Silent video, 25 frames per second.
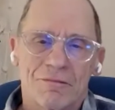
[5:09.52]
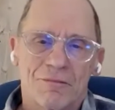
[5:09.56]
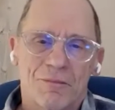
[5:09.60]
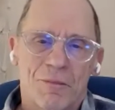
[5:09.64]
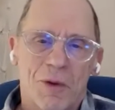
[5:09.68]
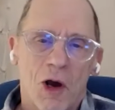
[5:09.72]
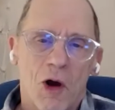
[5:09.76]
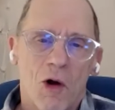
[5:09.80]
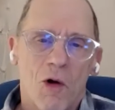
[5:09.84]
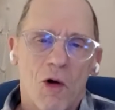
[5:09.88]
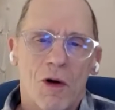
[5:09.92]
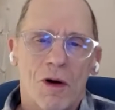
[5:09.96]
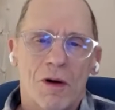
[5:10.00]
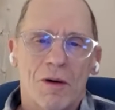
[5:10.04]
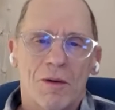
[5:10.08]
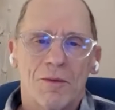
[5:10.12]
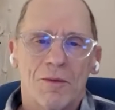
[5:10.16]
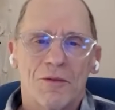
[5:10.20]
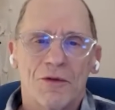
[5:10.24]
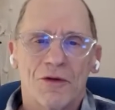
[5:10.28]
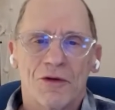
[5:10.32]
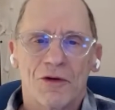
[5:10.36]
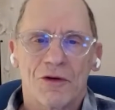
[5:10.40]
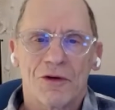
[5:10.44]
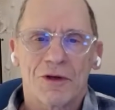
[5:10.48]

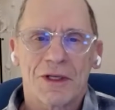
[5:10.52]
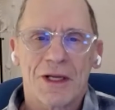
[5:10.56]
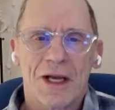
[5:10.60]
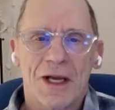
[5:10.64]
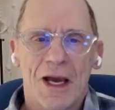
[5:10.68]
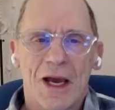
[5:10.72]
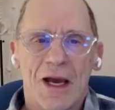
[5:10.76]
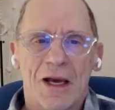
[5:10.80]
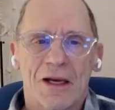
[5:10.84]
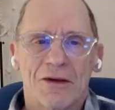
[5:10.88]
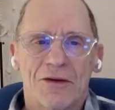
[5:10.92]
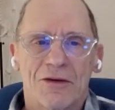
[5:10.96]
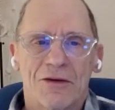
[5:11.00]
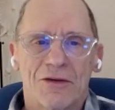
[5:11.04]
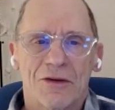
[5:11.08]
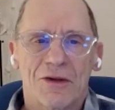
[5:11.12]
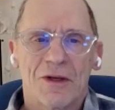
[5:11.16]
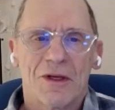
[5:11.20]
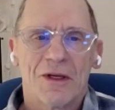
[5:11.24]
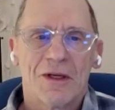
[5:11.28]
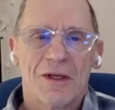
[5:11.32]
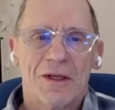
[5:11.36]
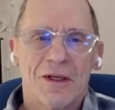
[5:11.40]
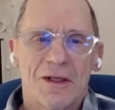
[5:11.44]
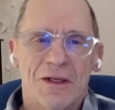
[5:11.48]
poems or texts.
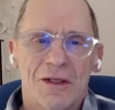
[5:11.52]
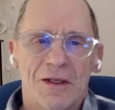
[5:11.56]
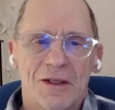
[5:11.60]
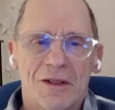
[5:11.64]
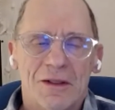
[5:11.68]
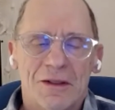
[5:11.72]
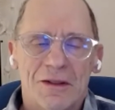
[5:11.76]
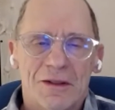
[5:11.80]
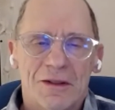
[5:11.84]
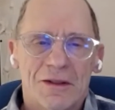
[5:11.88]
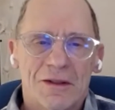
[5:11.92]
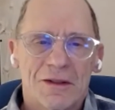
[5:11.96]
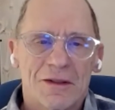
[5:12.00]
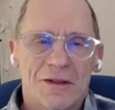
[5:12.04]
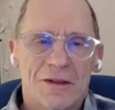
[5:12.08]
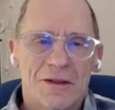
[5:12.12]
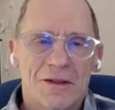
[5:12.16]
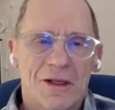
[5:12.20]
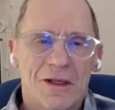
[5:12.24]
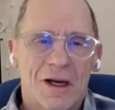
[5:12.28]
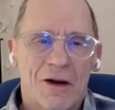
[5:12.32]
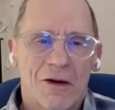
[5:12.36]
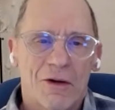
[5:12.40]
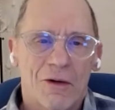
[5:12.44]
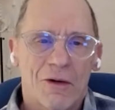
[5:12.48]

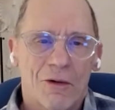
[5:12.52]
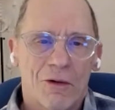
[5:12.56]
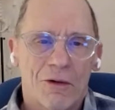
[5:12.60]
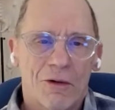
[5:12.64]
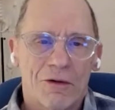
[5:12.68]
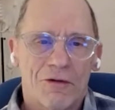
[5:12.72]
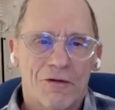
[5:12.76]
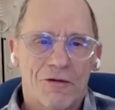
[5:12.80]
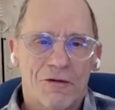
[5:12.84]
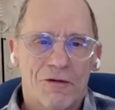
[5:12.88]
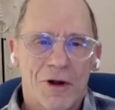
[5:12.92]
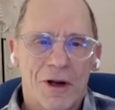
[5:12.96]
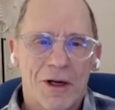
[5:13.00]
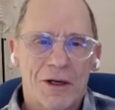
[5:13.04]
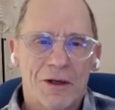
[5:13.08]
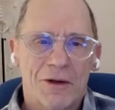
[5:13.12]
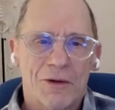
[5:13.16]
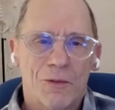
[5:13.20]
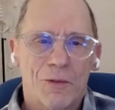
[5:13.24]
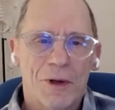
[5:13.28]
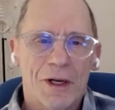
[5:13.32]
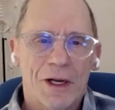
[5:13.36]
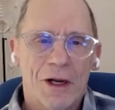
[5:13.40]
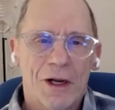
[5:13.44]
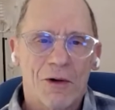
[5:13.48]
Our old friend
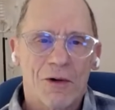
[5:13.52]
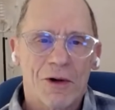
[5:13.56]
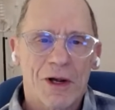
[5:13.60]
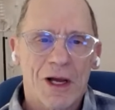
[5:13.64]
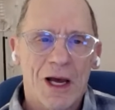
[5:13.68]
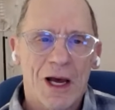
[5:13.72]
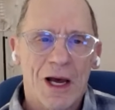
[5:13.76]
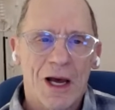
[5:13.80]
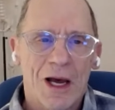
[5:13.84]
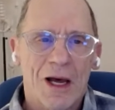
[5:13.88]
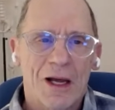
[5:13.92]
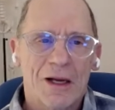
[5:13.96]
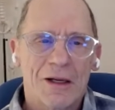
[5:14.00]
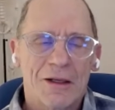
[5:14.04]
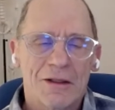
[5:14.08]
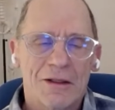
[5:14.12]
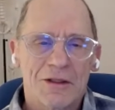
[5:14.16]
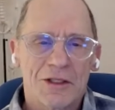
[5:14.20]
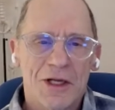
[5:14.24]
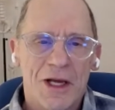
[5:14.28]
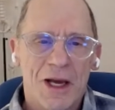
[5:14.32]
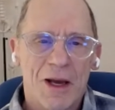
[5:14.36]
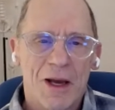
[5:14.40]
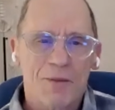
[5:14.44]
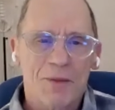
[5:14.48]
Ryokan,
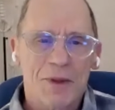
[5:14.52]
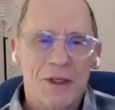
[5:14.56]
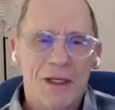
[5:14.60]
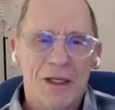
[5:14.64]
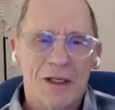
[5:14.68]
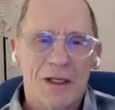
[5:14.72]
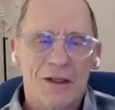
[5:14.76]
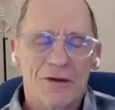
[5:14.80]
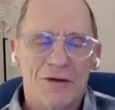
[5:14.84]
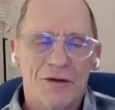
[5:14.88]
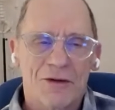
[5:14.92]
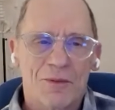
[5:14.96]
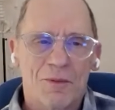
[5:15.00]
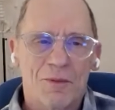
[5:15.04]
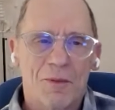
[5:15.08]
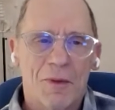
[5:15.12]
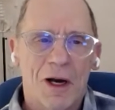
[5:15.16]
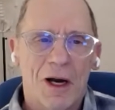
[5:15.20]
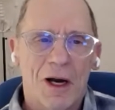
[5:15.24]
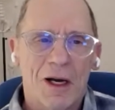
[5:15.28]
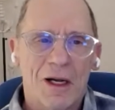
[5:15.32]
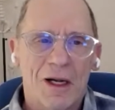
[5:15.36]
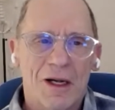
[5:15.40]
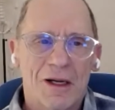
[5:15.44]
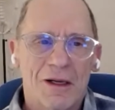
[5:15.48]
Japanese
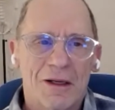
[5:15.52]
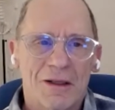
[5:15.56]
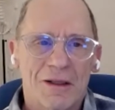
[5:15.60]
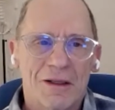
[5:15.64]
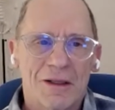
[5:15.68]
monk,